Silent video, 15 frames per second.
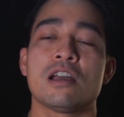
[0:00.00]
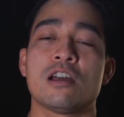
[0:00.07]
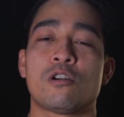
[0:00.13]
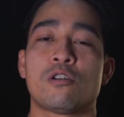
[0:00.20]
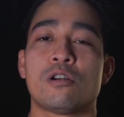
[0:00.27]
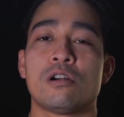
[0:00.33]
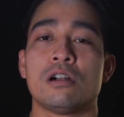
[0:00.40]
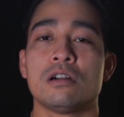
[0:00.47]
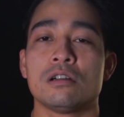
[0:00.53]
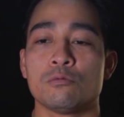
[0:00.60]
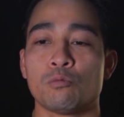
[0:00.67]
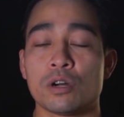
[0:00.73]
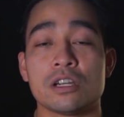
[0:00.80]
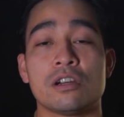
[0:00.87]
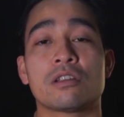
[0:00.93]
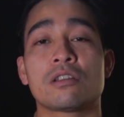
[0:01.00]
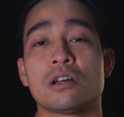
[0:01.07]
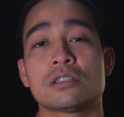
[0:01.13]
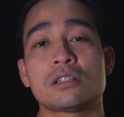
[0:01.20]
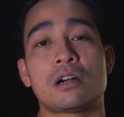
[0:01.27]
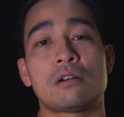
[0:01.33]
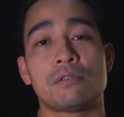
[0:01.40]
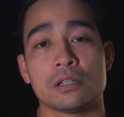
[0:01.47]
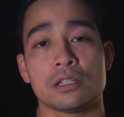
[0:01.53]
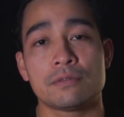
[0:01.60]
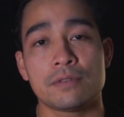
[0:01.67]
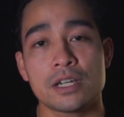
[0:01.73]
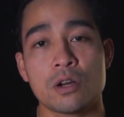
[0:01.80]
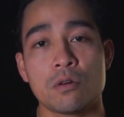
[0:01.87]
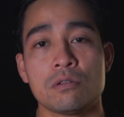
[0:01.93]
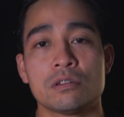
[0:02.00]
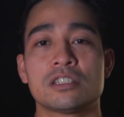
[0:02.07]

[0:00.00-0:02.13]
or what your thoughts are for this video.